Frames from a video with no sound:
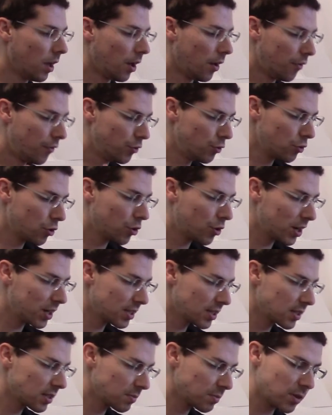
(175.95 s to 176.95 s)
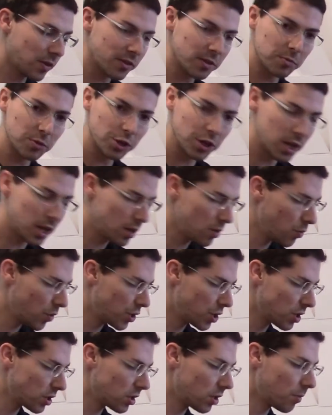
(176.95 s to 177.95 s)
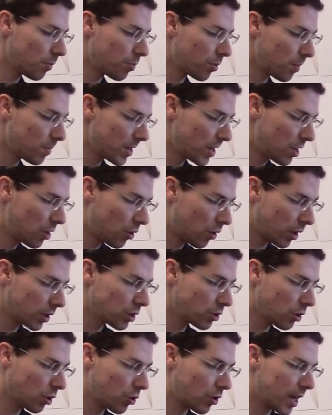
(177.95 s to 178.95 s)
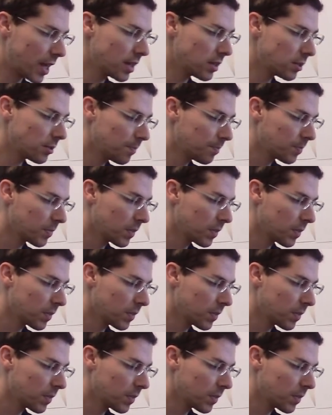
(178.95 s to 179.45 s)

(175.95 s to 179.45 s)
A few criticisms of the machine, which is probably not so great.